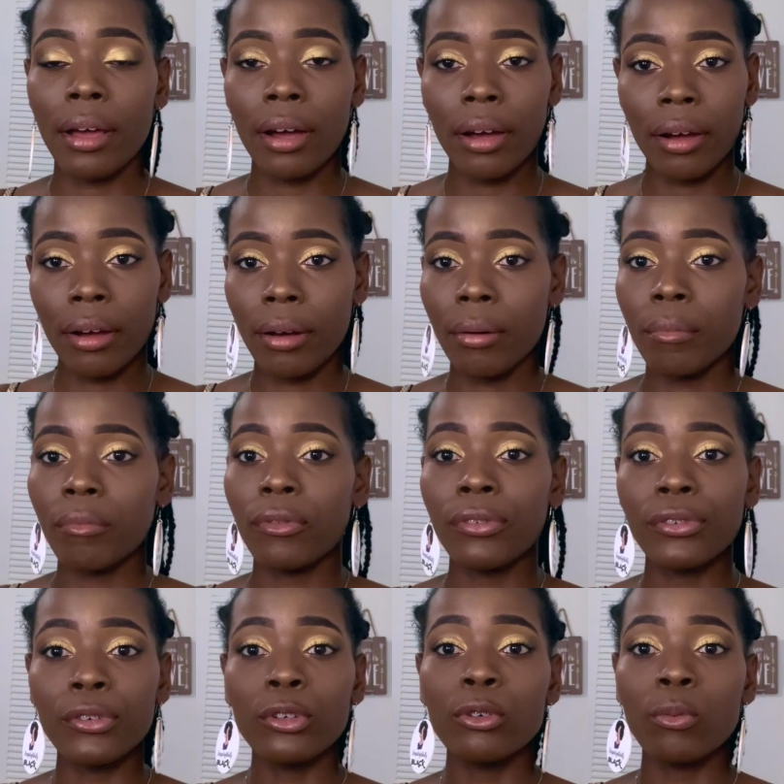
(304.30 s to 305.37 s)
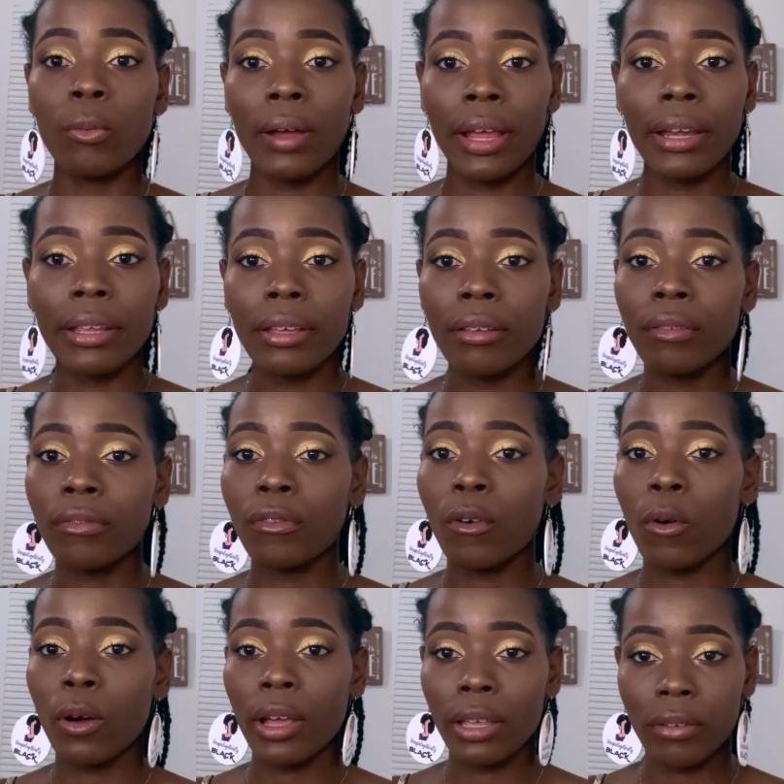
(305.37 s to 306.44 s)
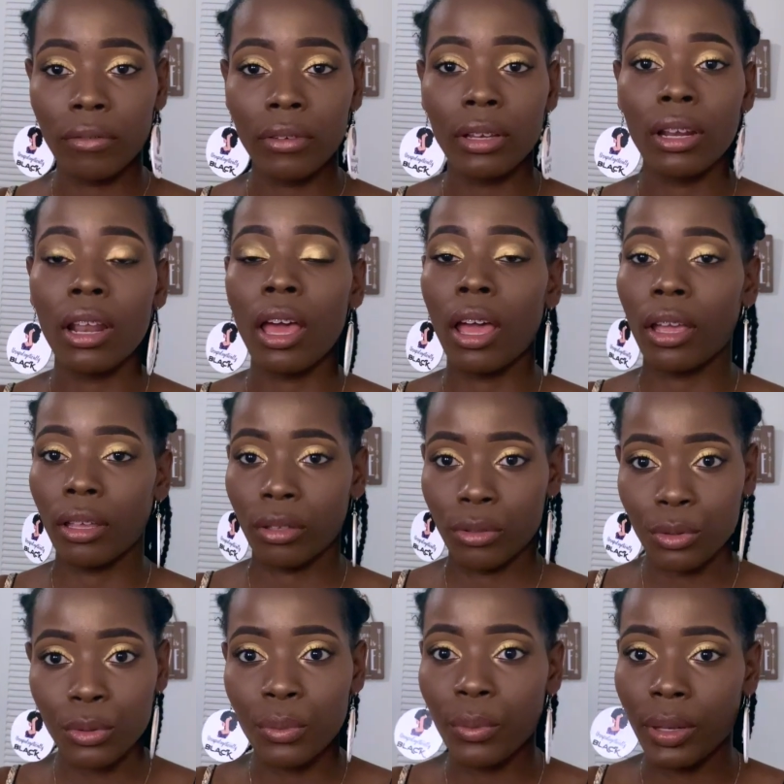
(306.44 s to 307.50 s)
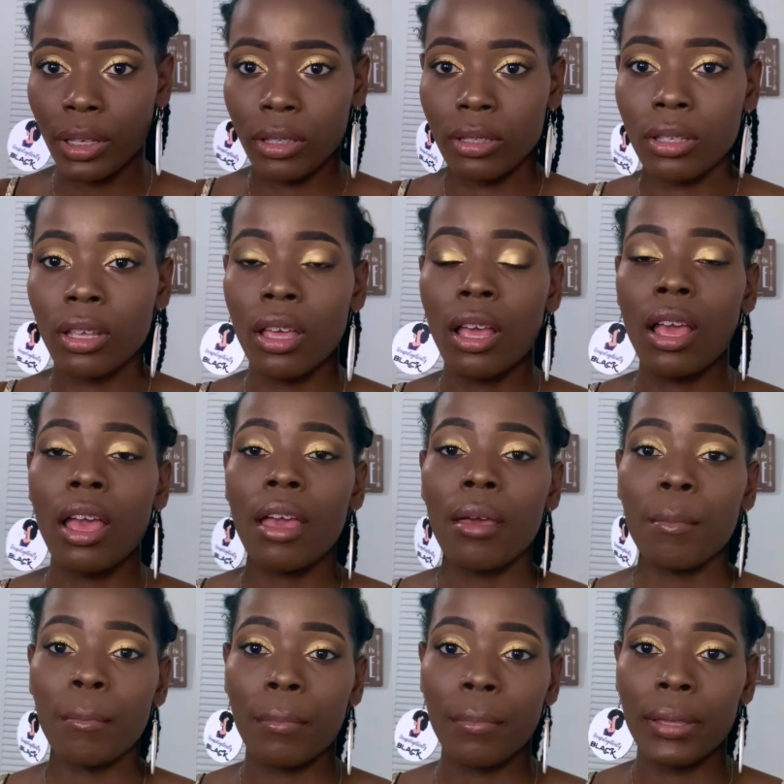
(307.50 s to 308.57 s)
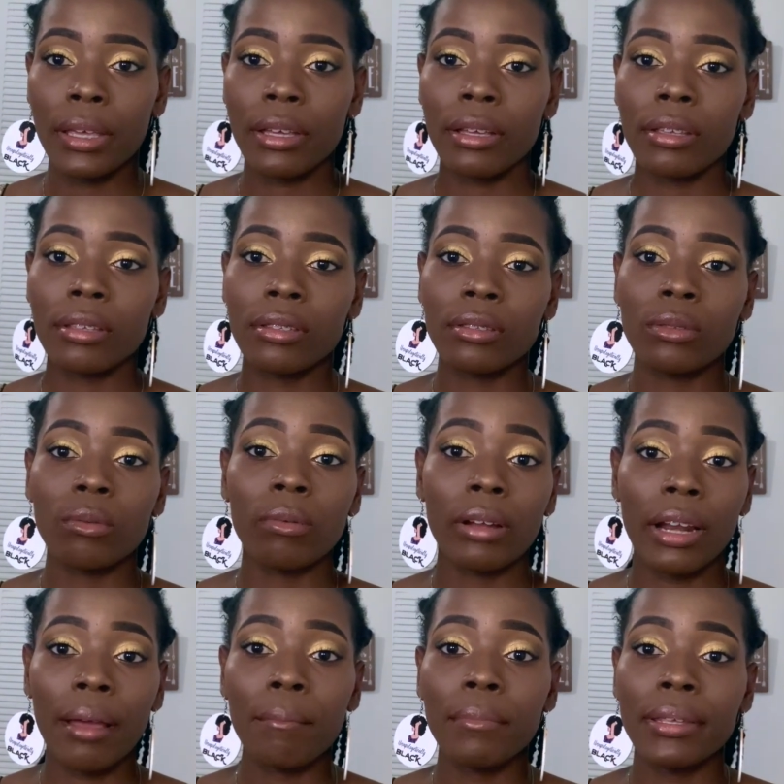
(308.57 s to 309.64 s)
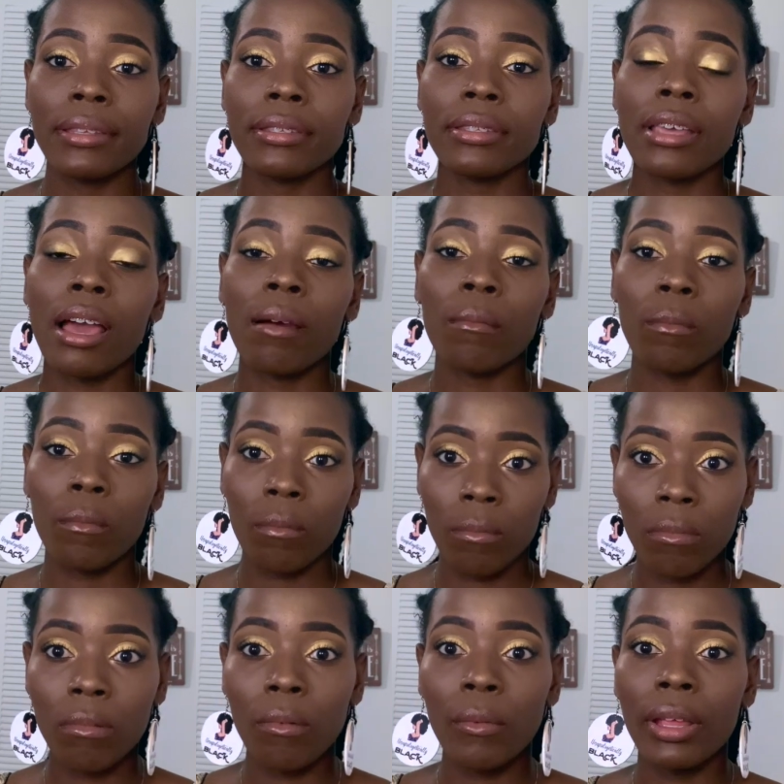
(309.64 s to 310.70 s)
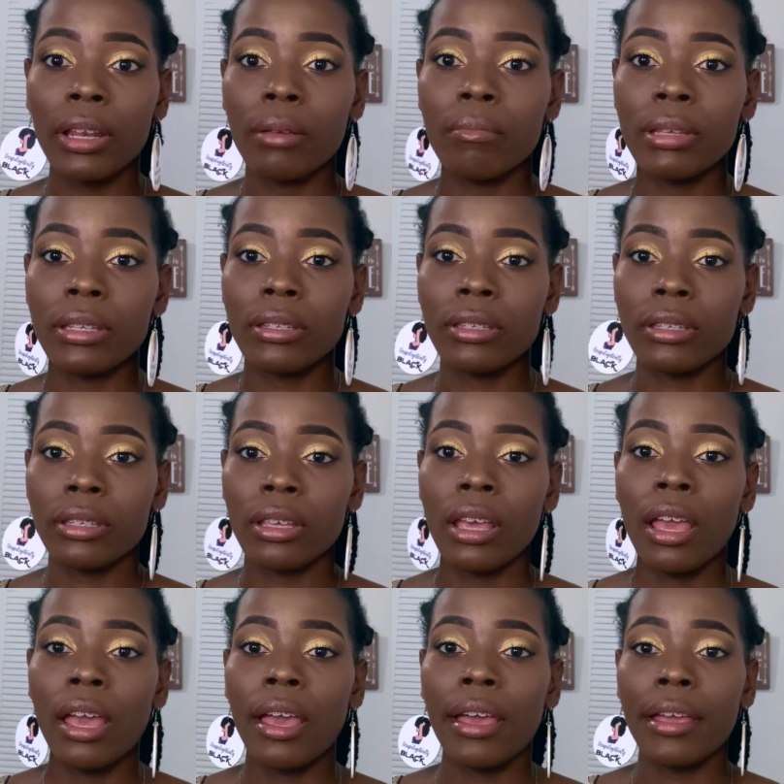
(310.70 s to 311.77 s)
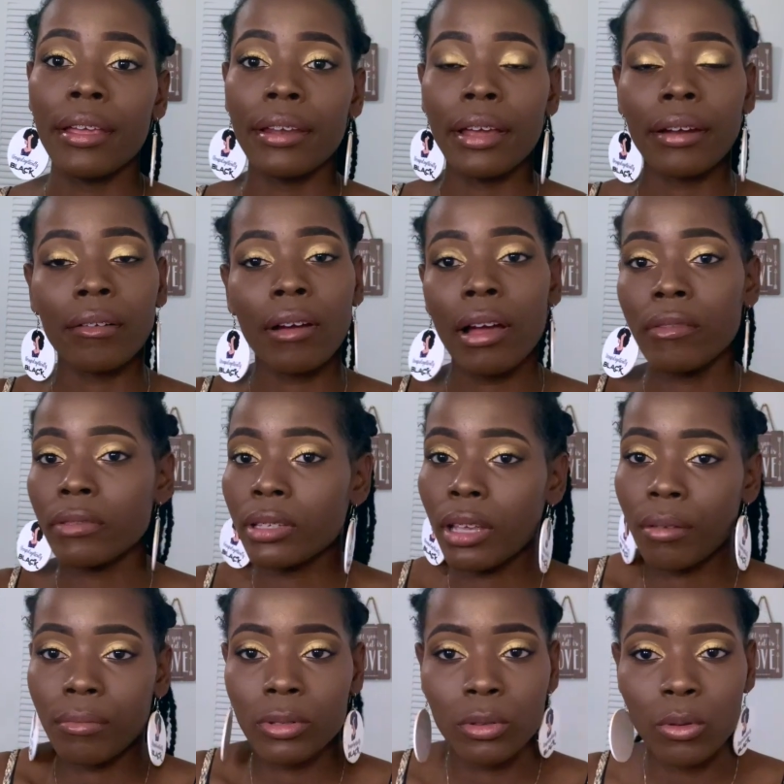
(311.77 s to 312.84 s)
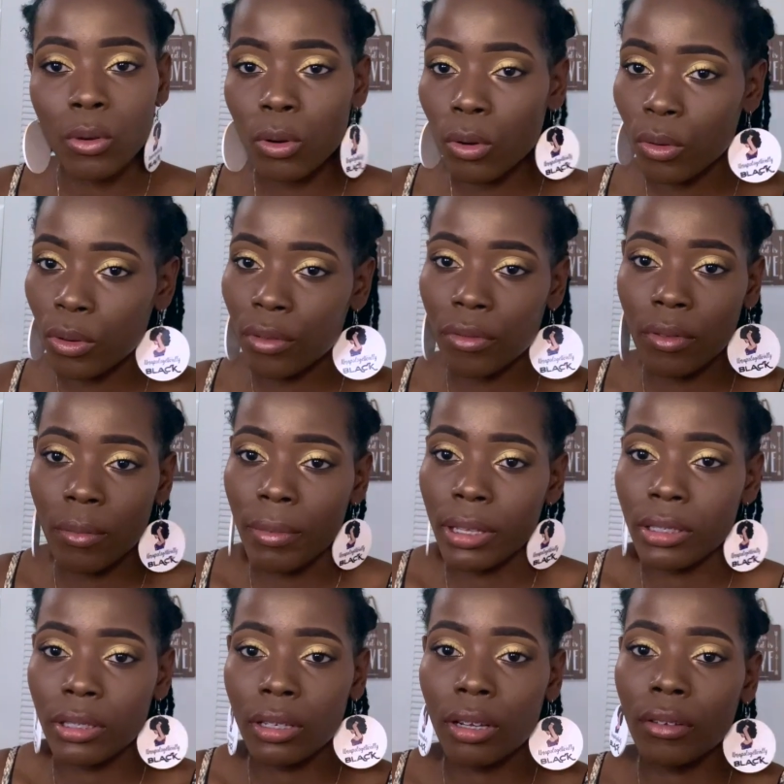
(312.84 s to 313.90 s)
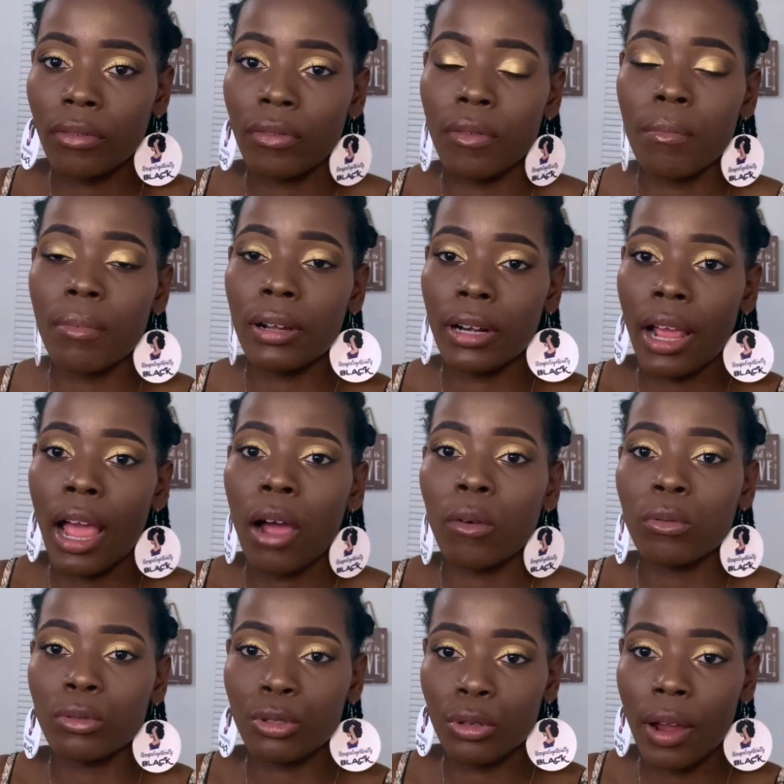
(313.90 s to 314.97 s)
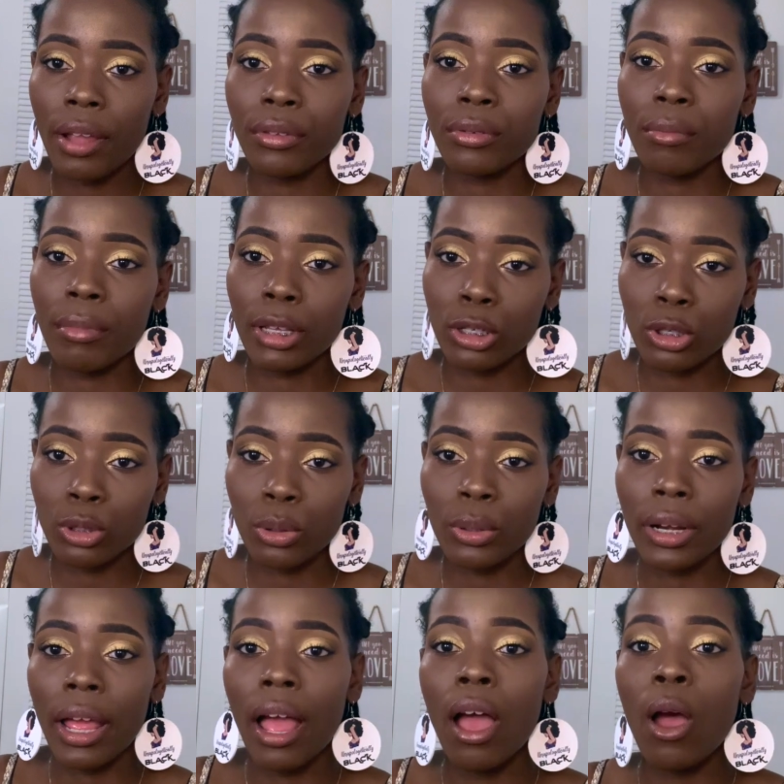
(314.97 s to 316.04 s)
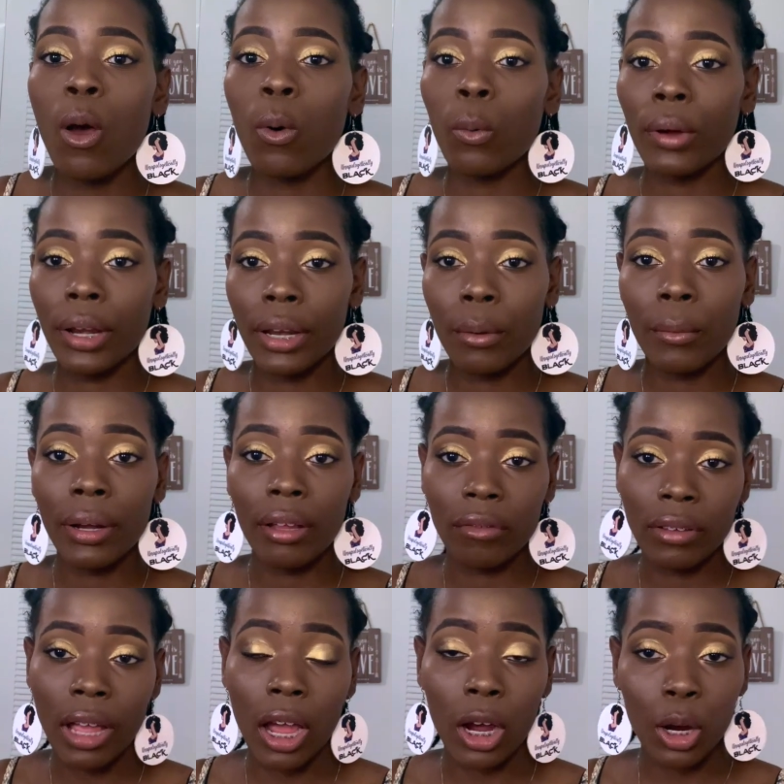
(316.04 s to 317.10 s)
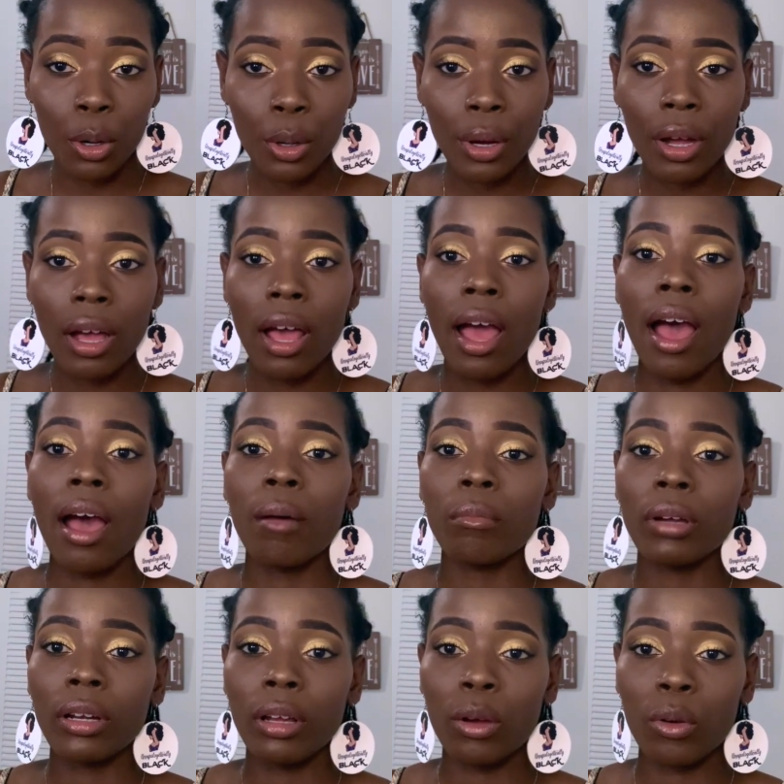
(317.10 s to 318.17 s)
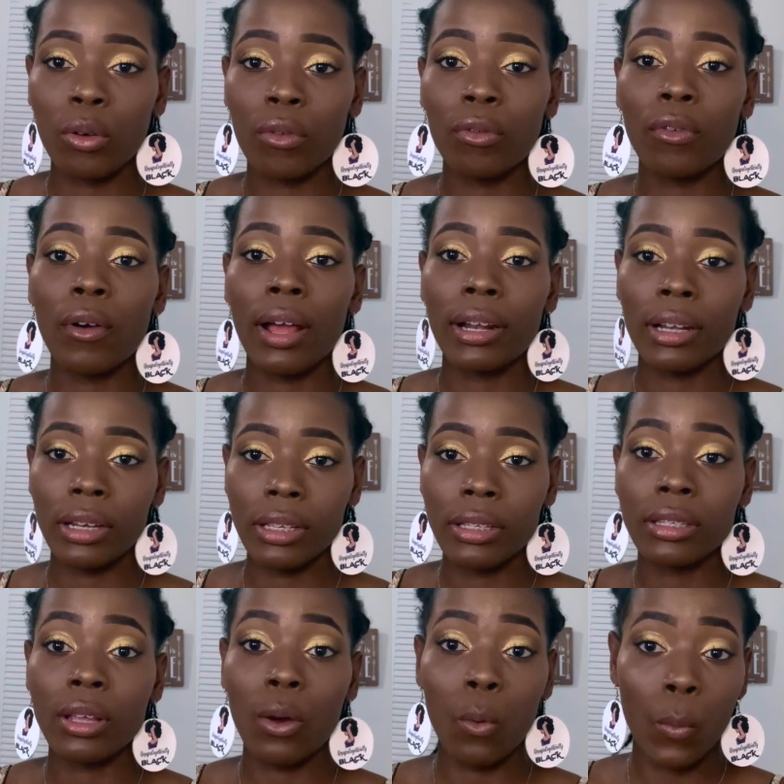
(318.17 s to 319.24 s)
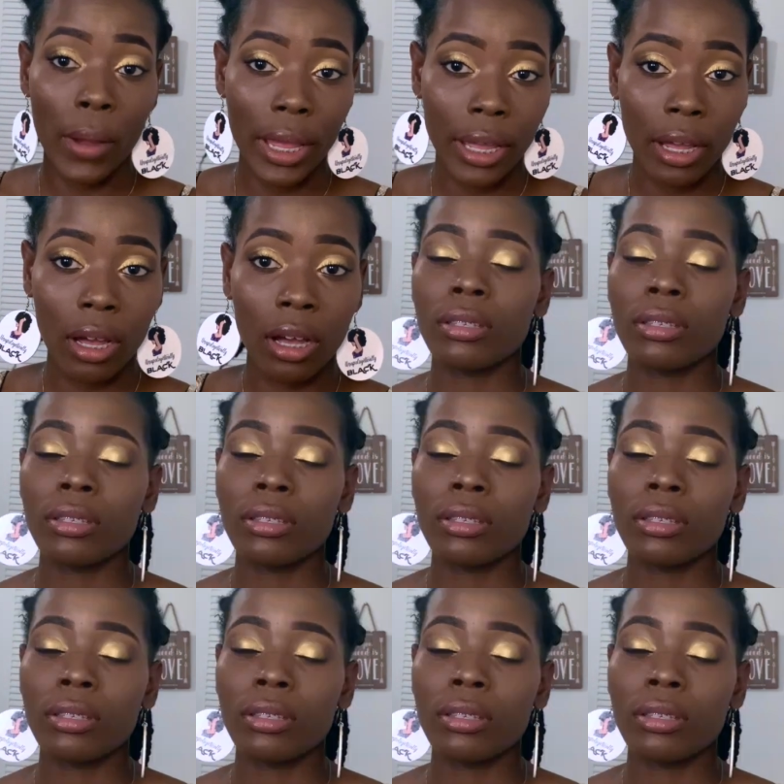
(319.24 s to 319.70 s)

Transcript: um, food ready for even like two weeks because when I'm busy, I'm really busy and I don't have time to go cook for myself. But I will try to make sure that when, whenever I cook, I'm gonna cook for at least a week.